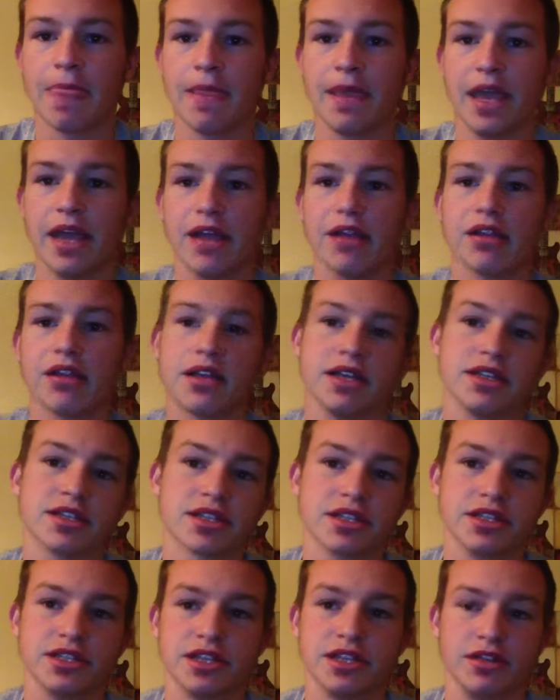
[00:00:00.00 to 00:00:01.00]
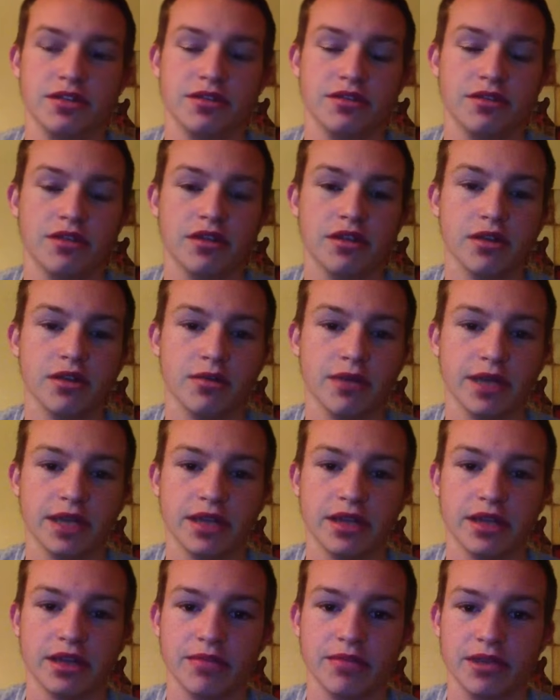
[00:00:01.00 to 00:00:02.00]
Anglicans continued the
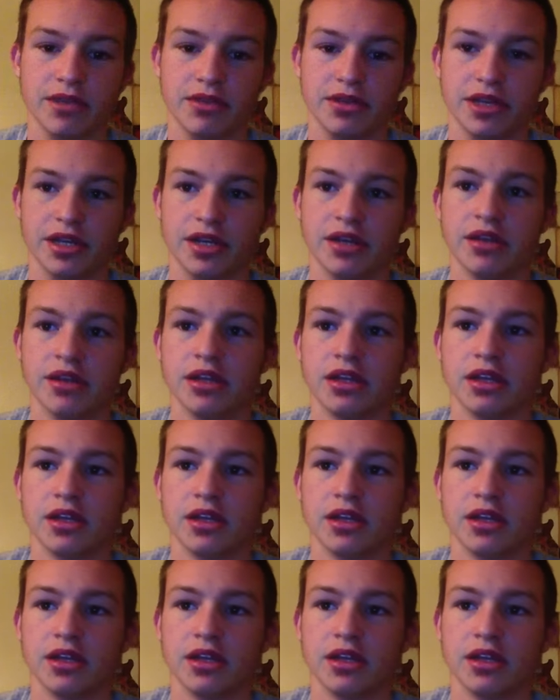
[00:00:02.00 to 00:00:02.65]
weekly communion.